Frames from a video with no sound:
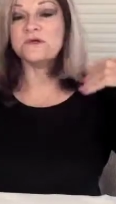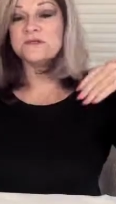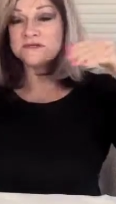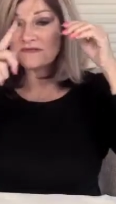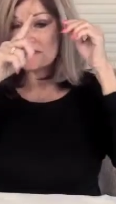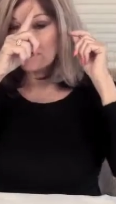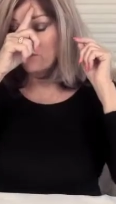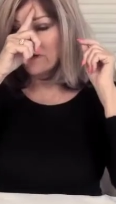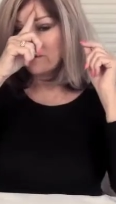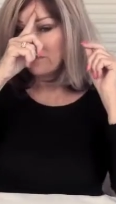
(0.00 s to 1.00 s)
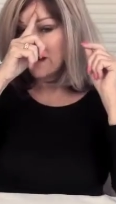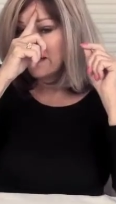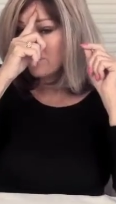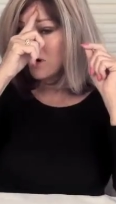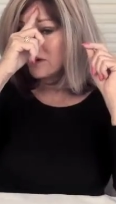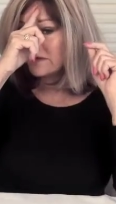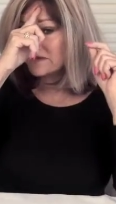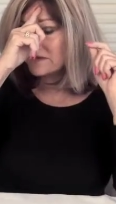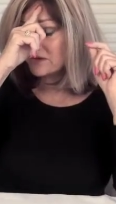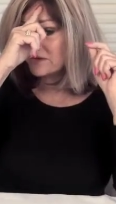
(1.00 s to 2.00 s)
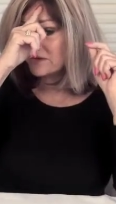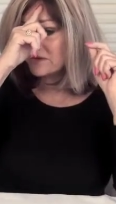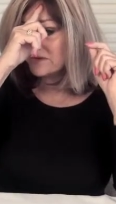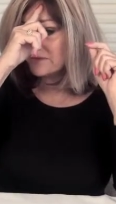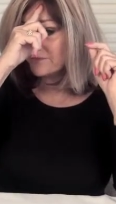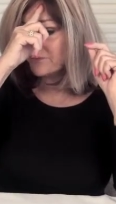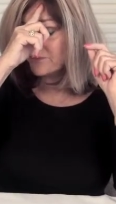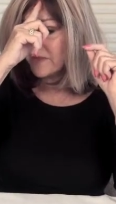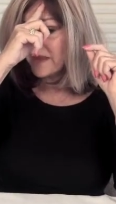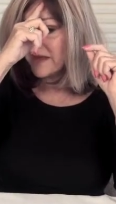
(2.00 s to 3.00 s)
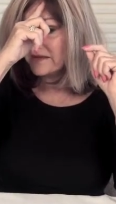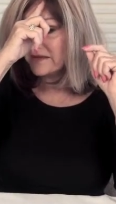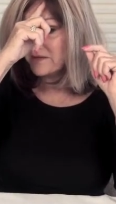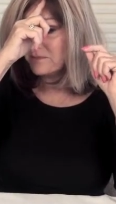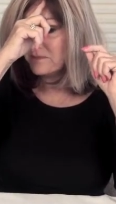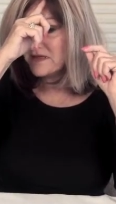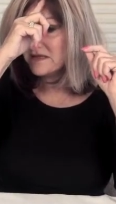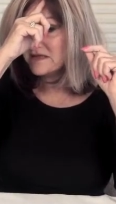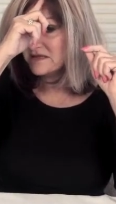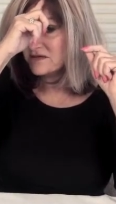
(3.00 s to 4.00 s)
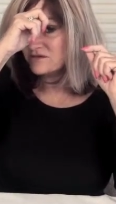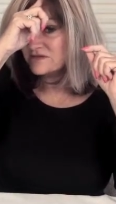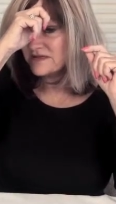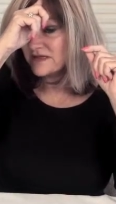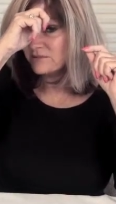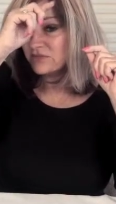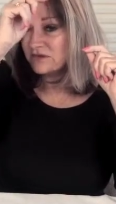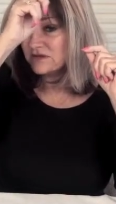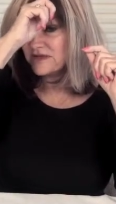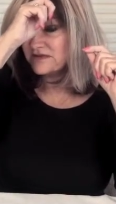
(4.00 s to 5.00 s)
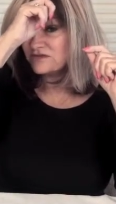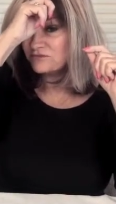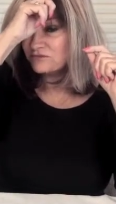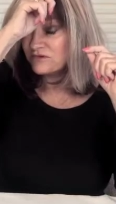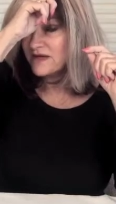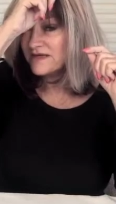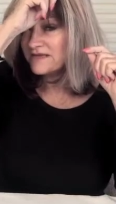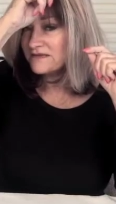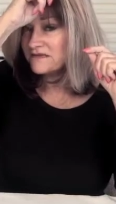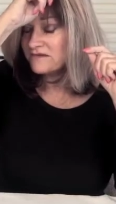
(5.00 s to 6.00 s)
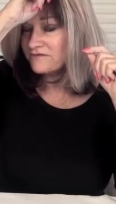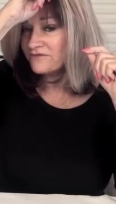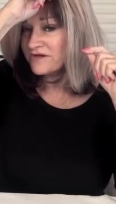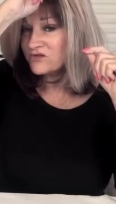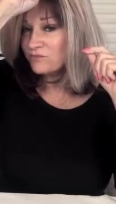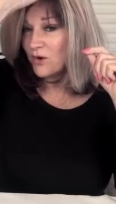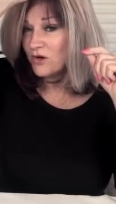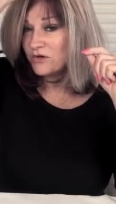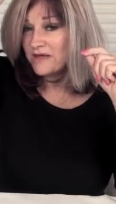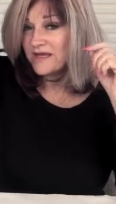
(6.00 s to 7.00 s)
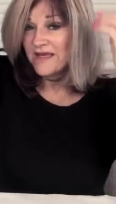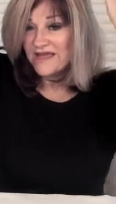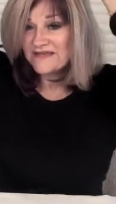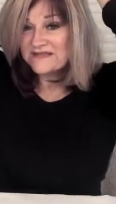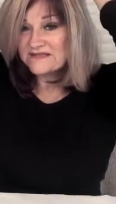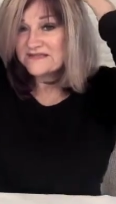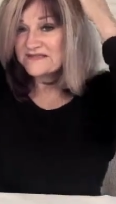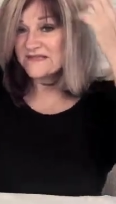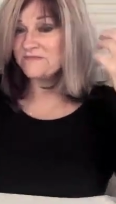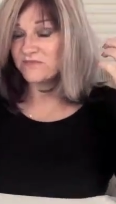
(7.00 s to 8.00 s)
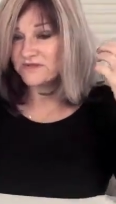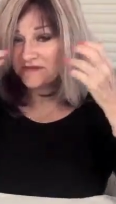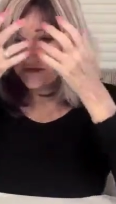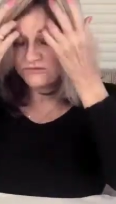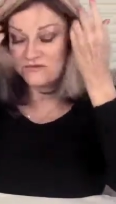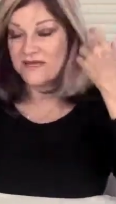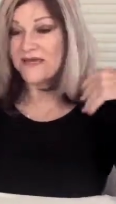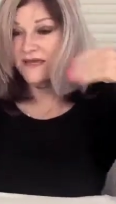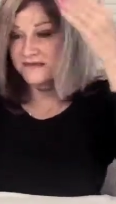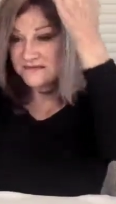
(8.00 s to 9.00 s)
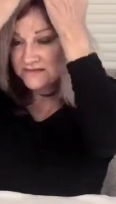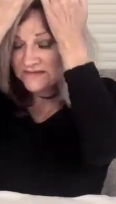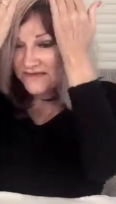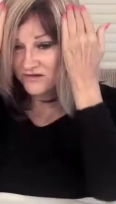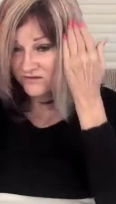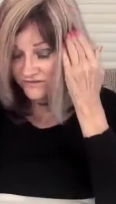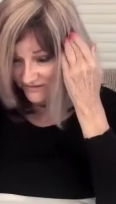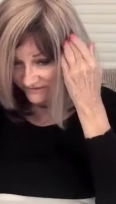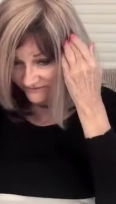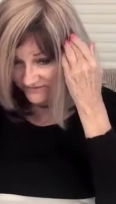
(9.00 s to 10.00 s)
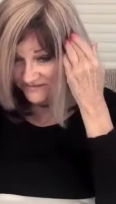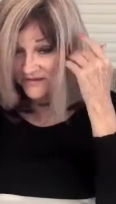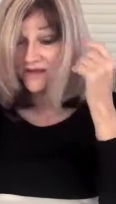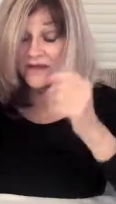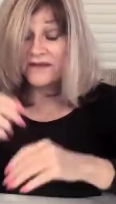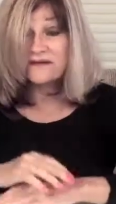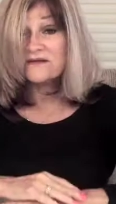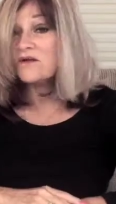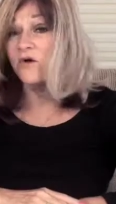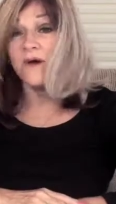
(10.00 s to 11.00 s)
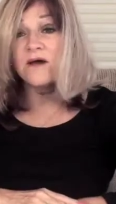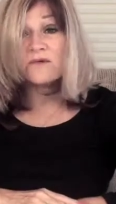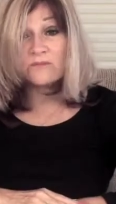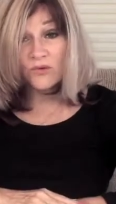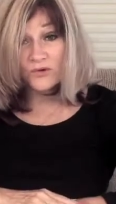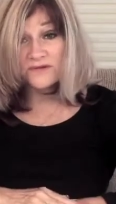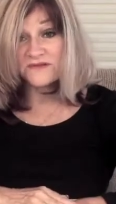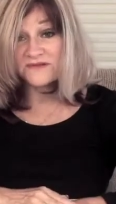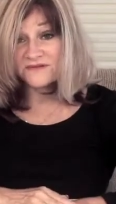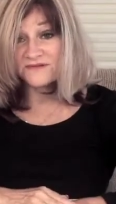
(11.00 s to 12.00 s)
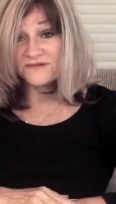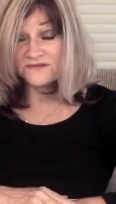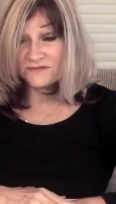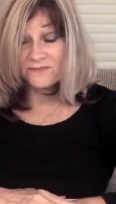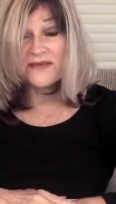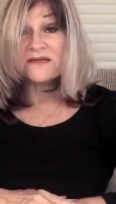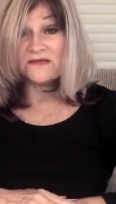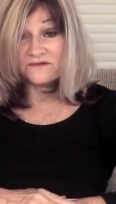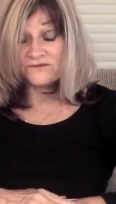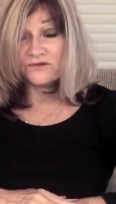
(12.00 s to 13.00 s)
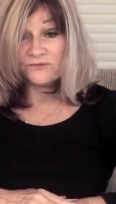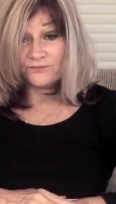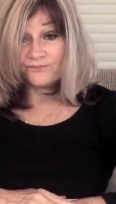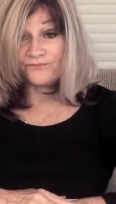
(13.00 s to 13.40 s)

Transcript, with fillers: can see where my part starts and it immediately goes in and blends right into the French part and it's seamless. You can't tell the difference. And I know how important this is to many of you.